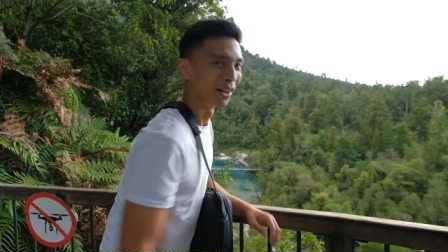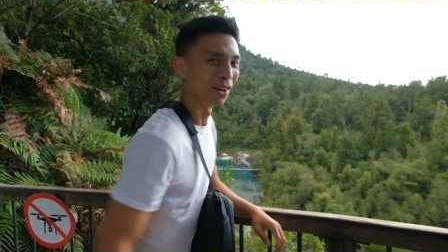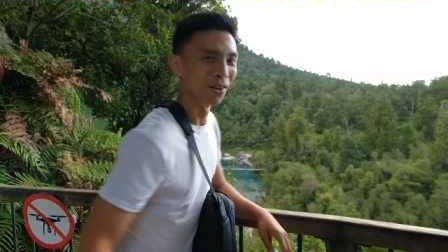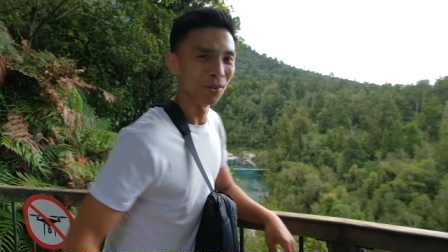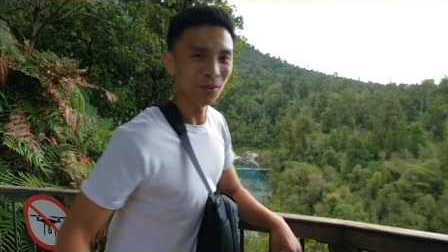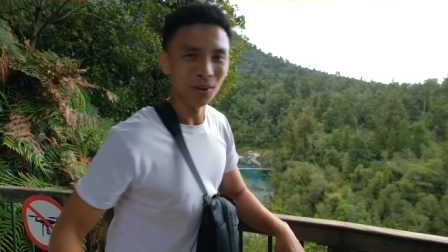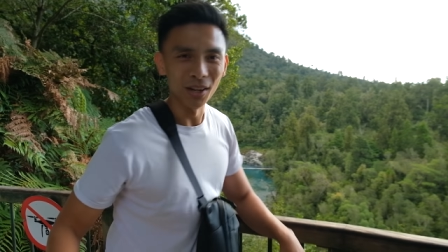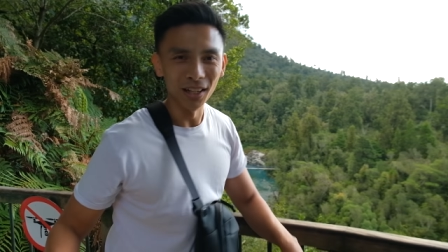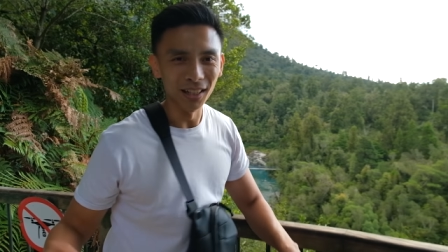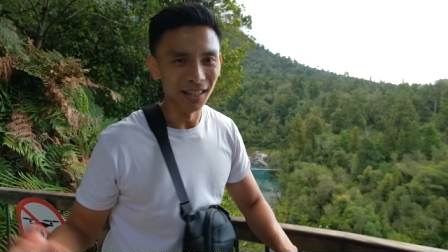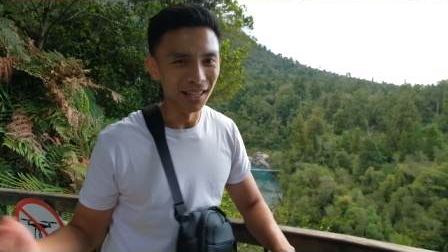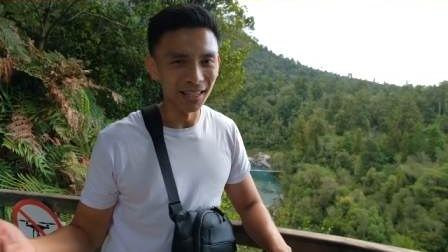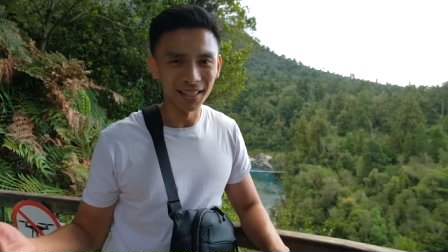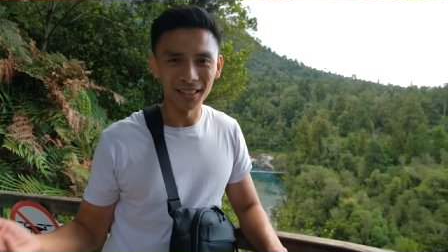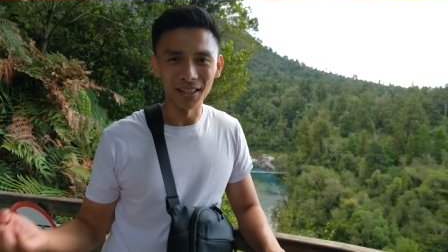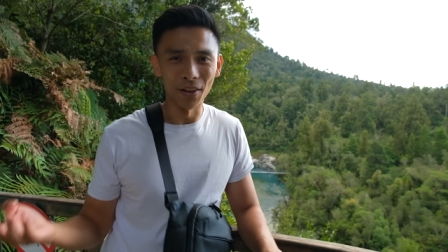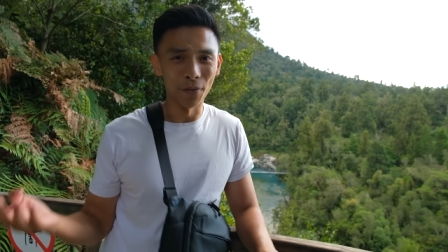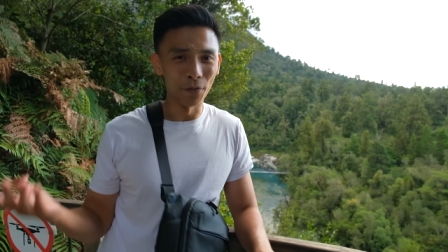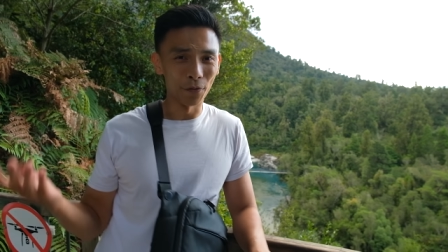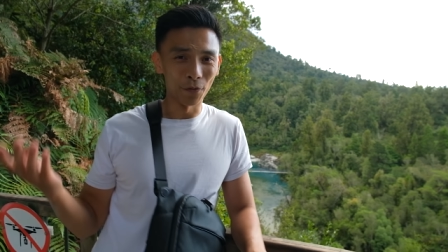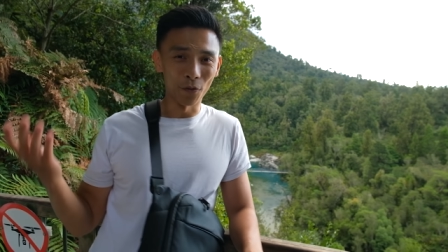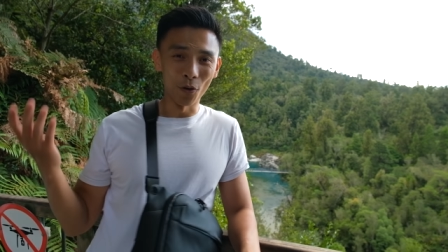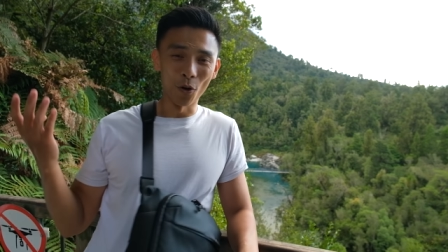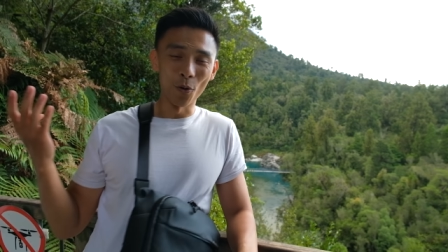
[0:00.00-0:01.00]
We're less than
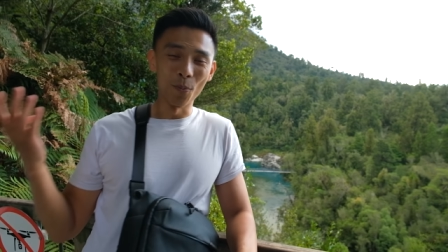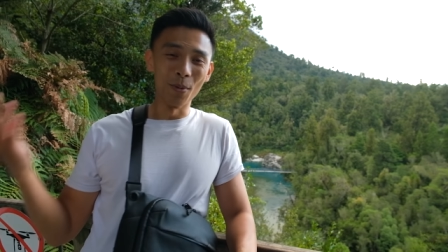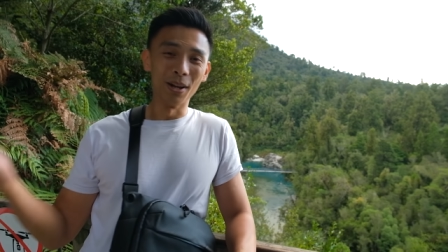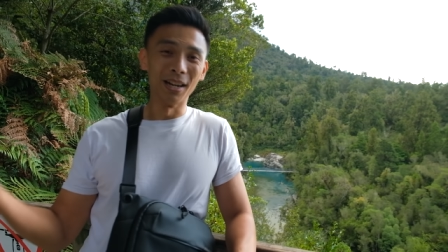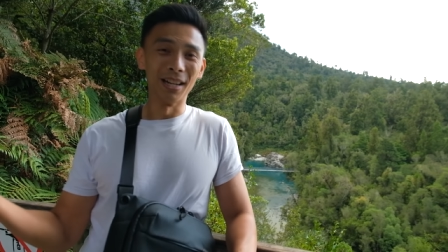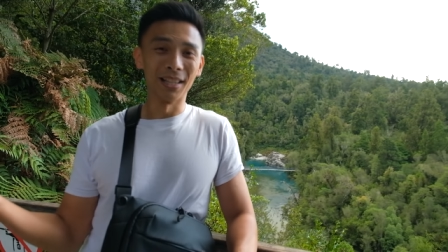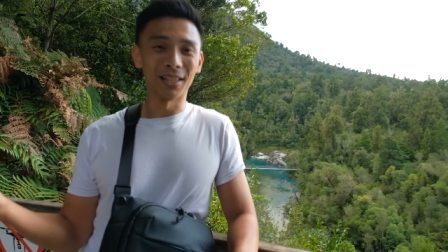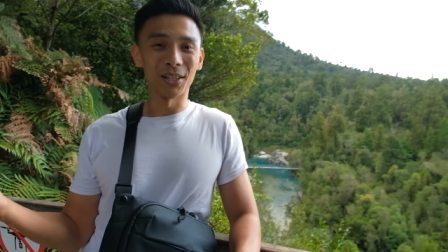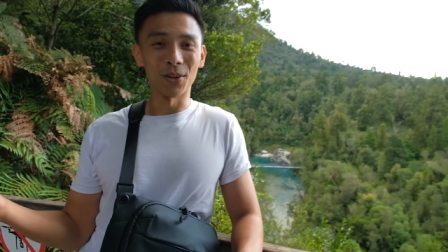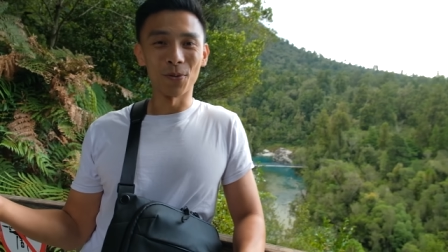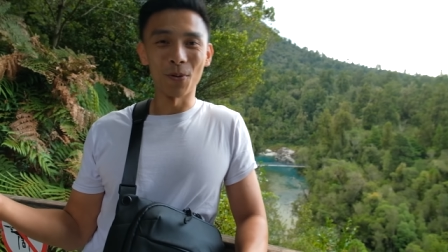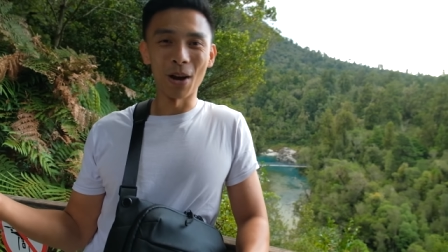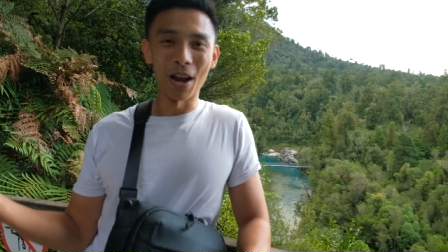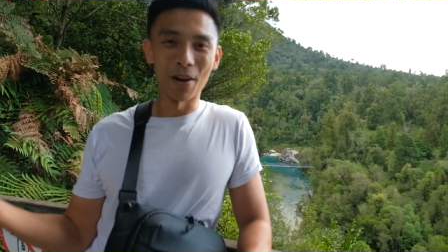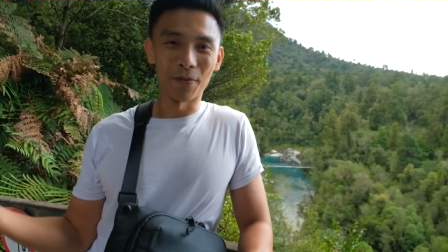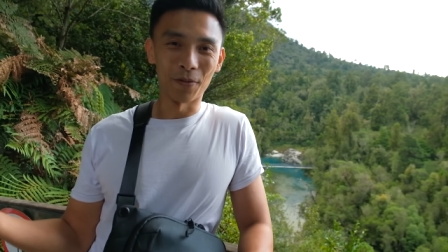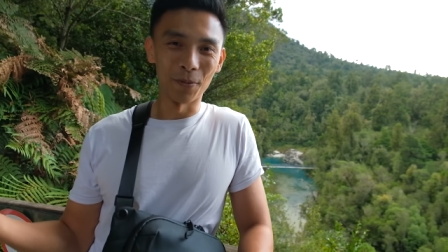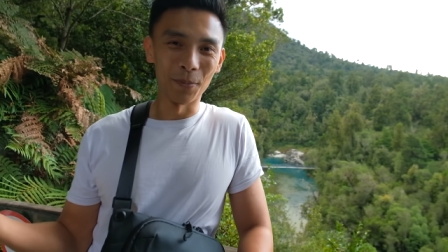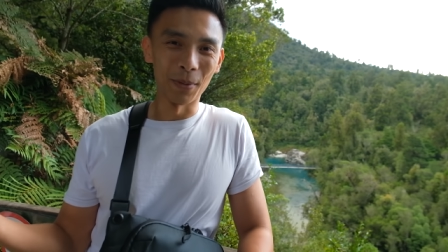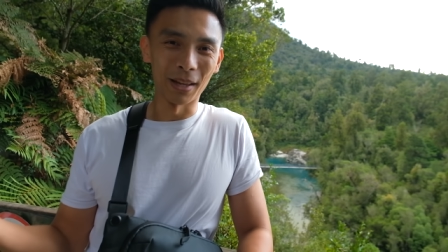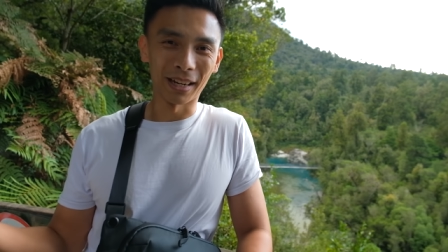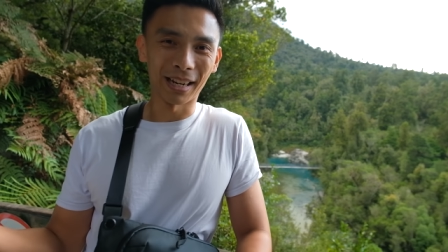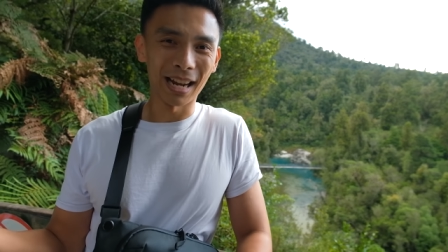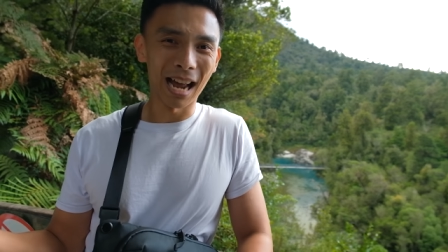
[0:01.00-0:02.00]
Ooh. four minutes away
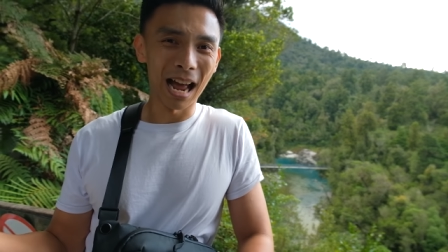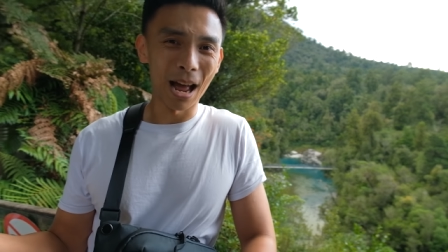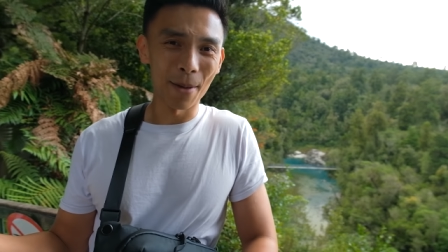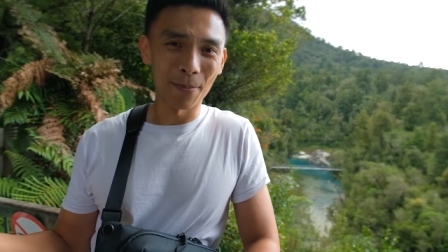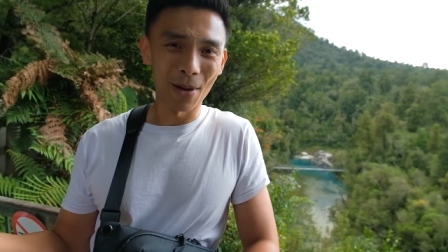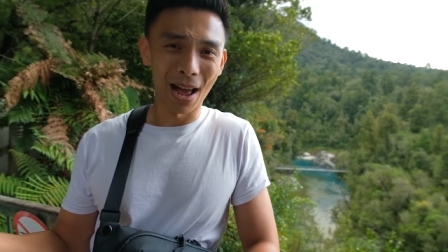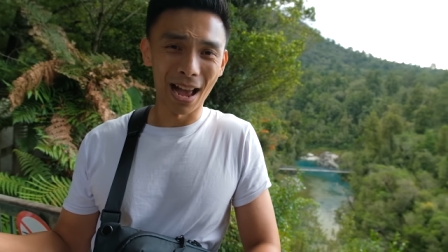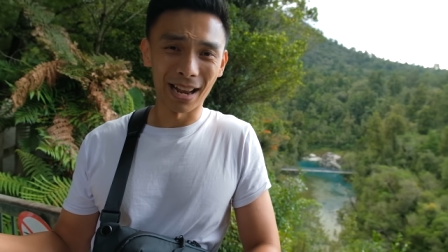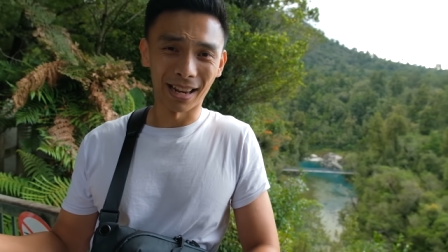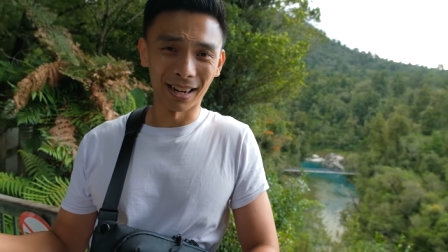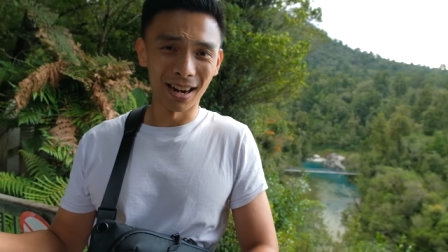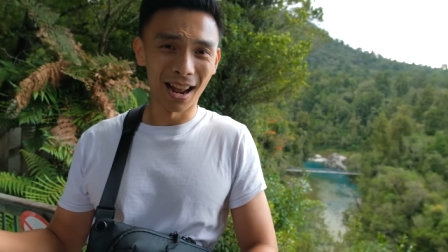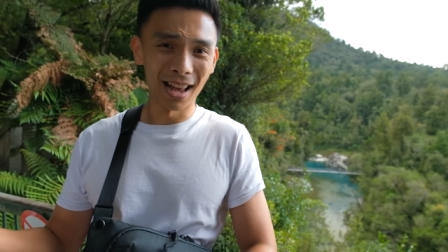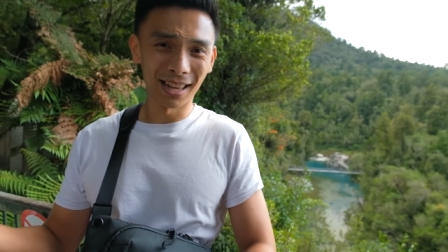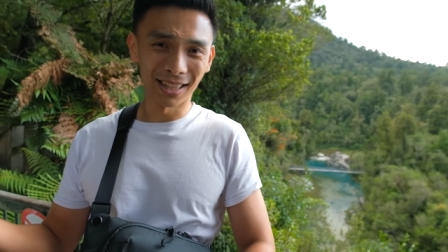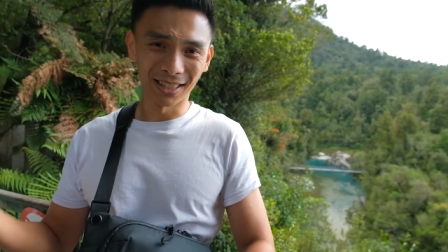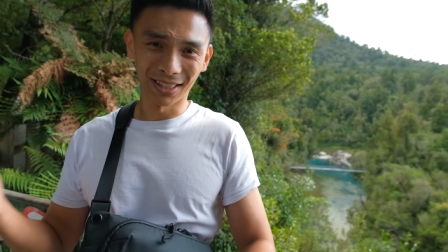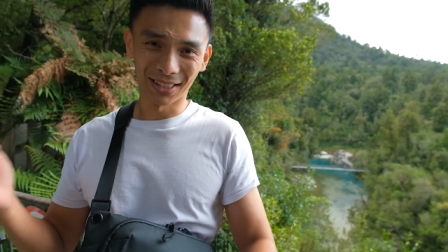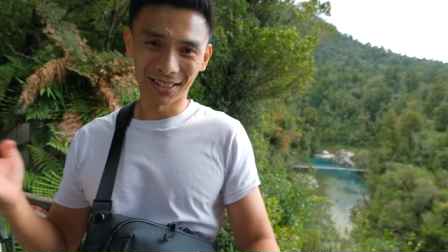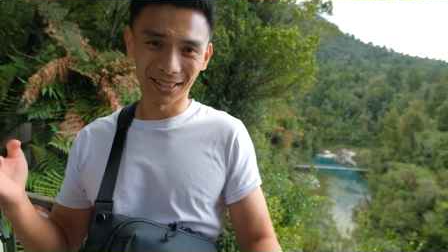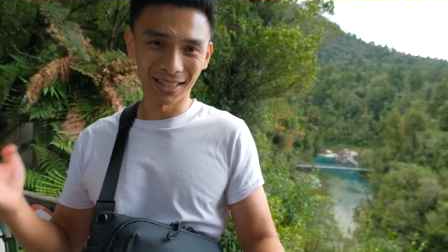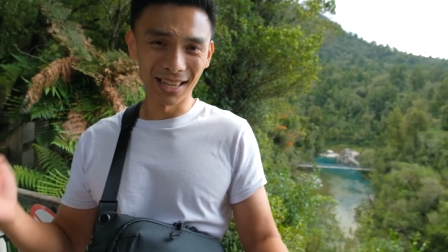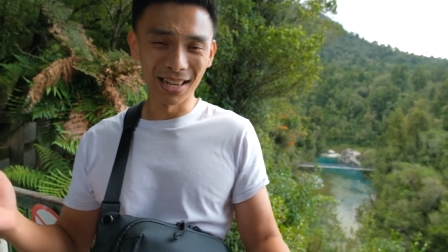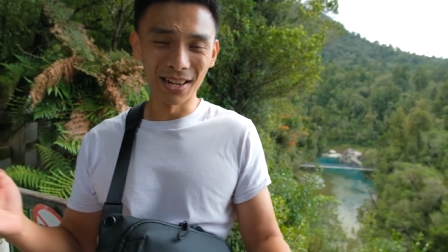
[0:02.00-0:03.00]
from the car park and I can
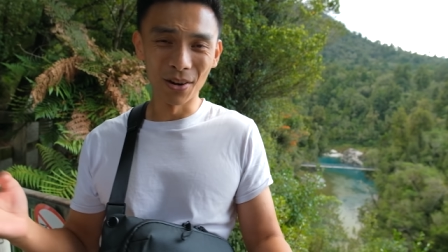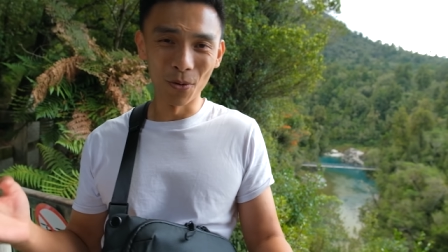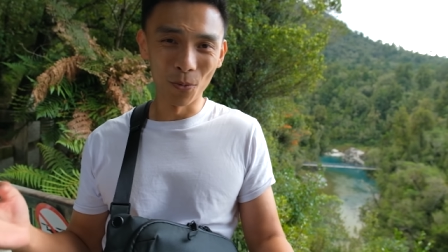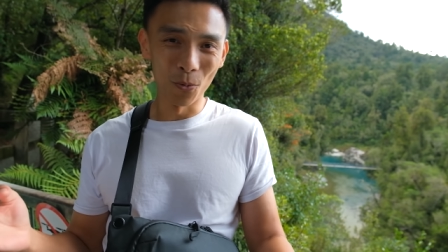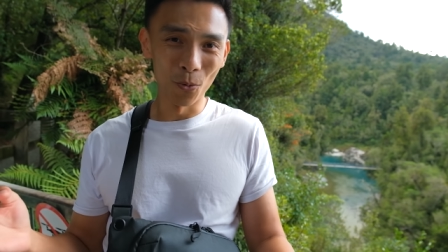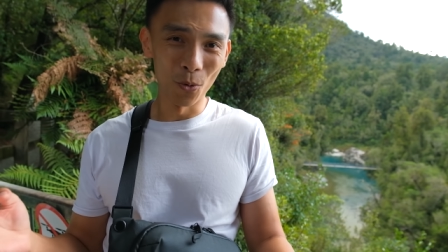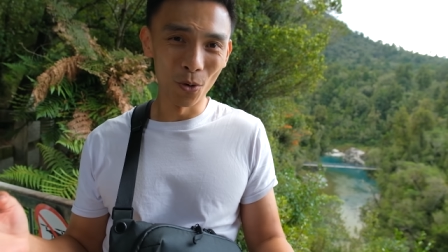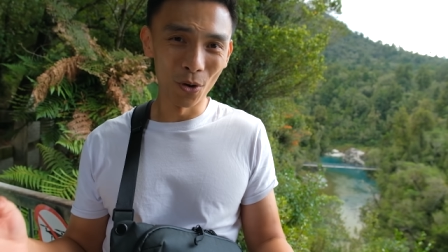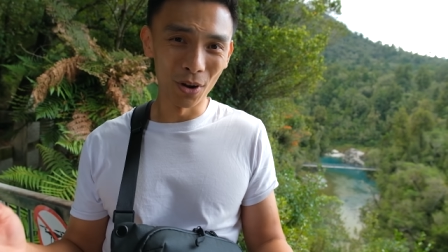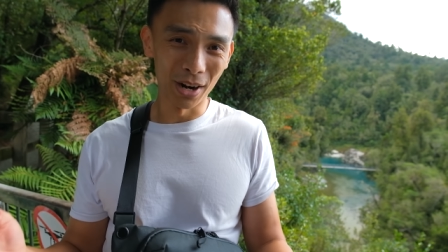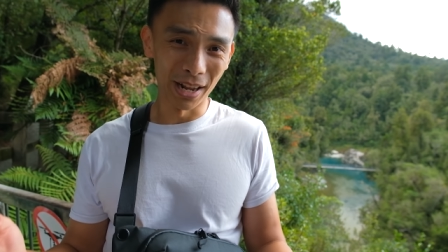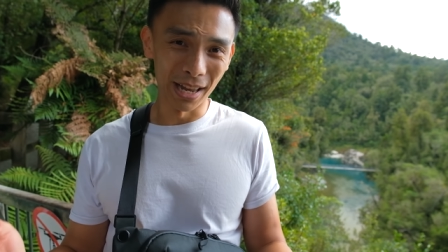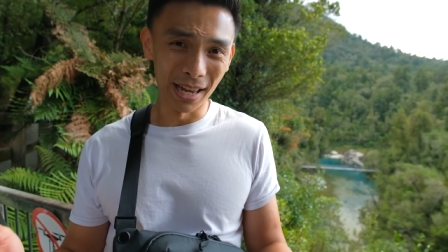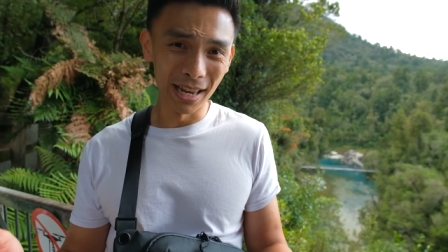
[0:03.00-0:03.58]
see the water.